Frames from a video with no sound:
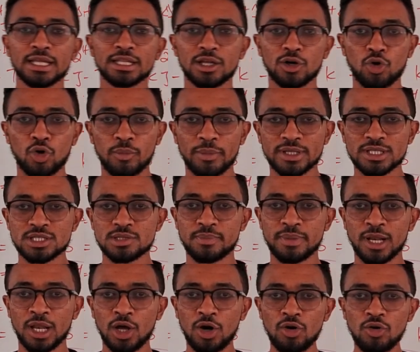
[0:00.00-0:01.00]
in the comments
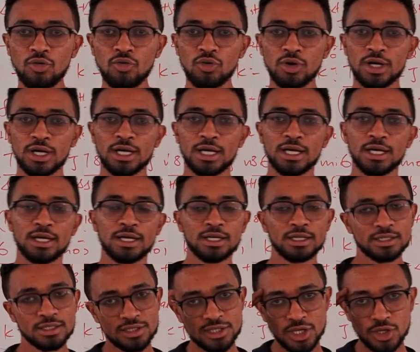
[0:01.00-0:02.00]
below.
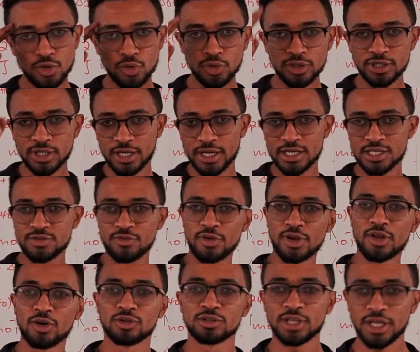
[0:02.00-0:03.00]
See you in the next
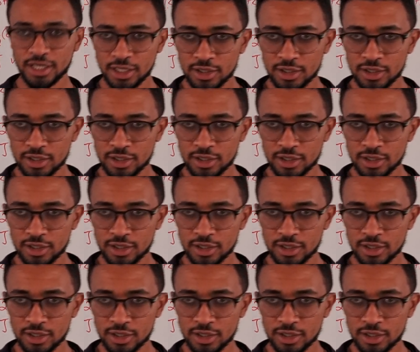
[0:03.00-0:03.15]
video.